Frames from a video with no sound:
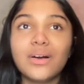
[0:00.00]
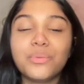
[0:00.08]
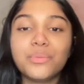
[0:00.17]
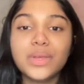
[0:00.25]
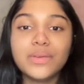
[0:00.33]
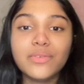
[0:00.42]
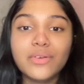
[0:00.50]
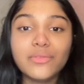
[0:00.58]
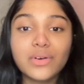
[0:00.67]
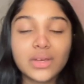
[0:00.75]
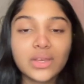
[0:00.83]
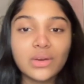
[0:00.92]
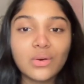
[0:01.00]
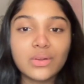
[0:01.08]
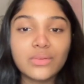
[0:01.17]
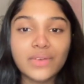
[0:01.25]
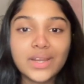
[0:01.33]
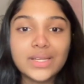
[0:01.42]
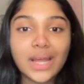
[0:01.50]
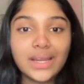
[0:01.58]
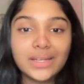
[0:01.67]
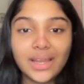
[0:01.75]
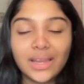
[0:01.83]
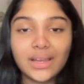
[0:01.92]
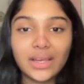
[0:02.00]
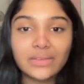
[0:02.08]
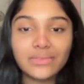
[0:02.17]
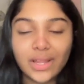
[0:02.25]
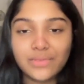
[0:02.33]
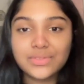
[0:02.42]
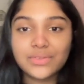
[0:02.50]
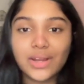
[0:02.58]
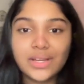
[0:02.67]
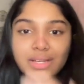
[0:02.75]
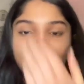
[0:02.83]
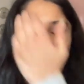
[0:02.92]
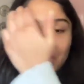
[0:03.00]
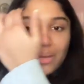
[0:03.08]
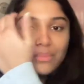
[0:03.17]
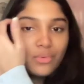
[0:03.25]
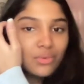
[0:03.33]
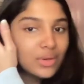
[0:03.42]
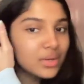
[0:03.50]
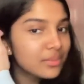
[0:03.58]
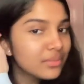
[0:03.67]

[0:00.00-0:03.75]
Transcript: we were working on a very tight deadline when I was writing my book.